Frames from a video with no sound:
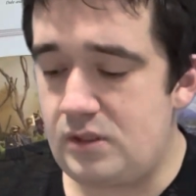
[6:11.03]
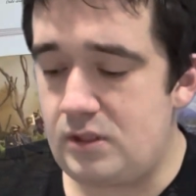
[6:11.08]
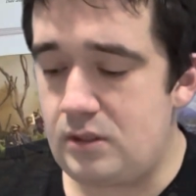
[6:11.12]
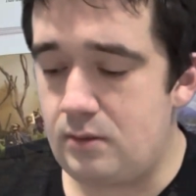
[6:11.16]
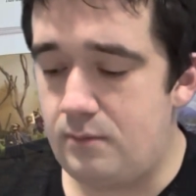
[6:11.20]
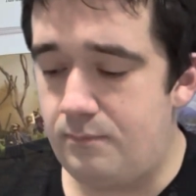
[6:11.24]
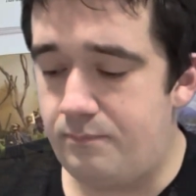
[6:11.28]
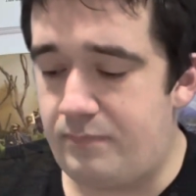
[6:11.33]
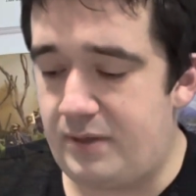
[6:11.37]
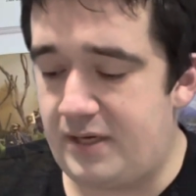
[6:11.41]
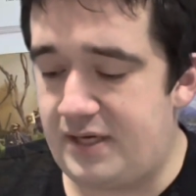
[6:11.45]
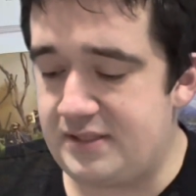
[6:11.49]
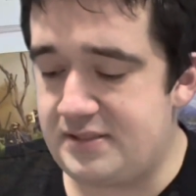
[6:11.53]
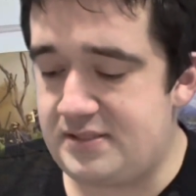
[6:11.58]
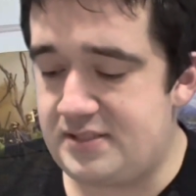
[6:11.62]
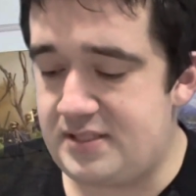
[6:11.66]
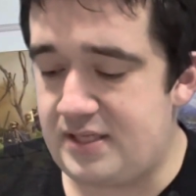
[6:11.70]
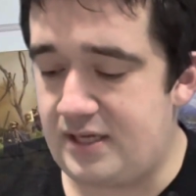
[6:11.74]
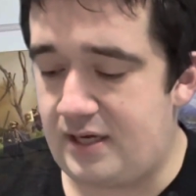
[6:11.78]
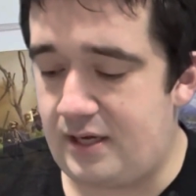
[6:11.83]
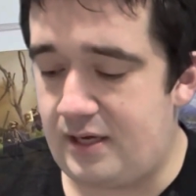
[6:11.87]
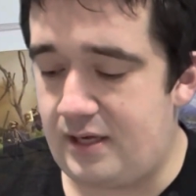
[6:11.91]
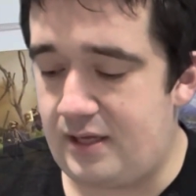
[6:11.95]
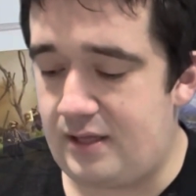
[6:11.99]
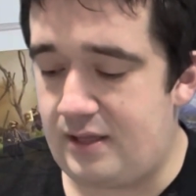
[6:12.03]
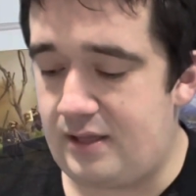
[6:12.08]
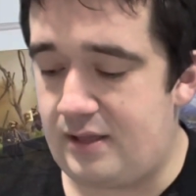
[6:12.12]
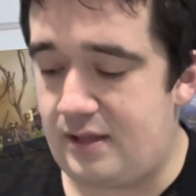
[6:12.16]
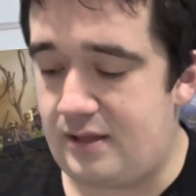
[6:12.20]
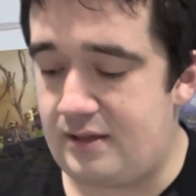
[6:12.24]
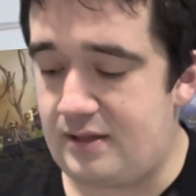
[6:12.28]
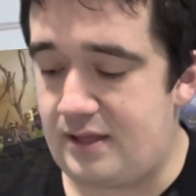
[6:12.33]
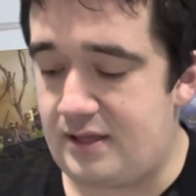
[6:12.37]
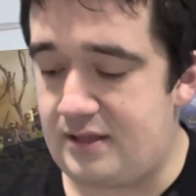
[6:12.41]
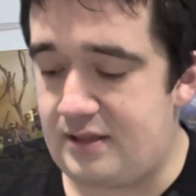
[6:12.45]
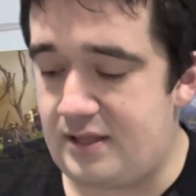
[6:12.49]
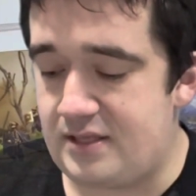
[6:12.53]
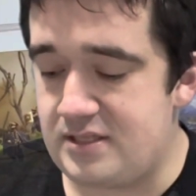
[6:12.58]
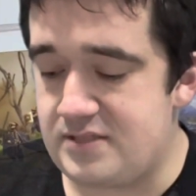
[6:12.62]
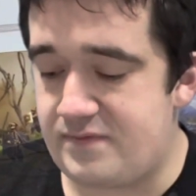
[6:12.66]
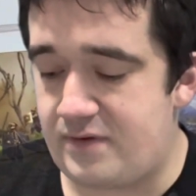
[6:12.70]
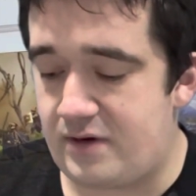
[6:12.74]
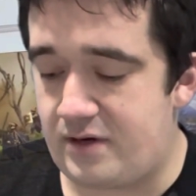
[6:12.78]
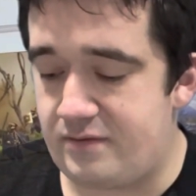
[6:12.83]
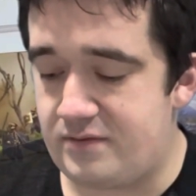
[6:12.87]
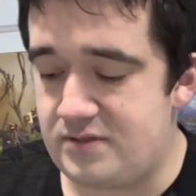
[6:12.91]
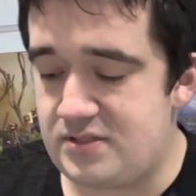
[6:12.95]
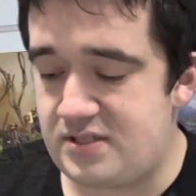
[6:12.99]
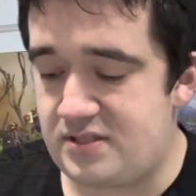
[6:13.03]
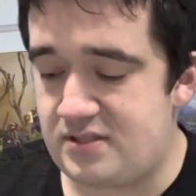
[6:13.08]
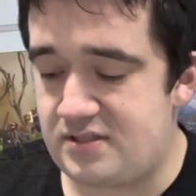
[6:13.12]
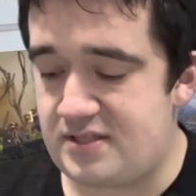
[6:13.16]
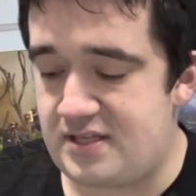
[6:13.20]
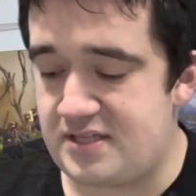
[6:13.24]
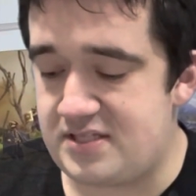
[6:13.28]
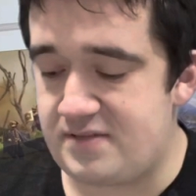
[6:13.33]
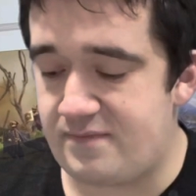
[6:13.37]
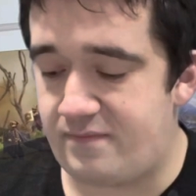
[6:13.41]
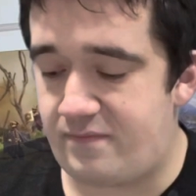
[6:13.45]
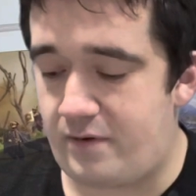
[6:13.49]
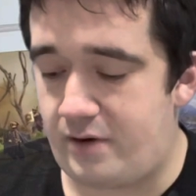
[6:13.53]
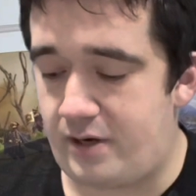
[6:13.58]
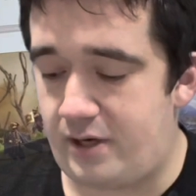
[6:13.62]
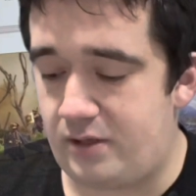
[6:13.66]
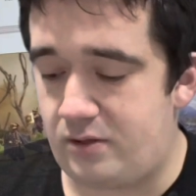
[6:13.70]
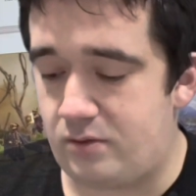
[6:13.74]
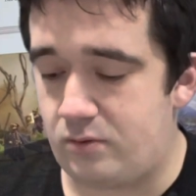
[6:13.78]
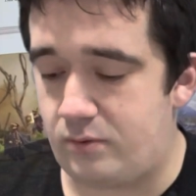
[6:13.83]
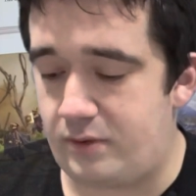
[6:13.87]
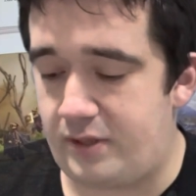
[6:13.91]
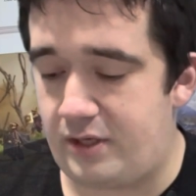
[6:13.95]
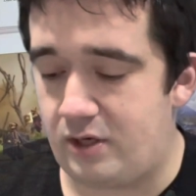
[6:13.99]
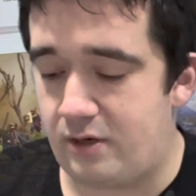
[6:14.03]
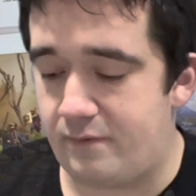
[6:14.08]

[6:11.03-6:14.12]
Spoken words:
But there's some very cool here.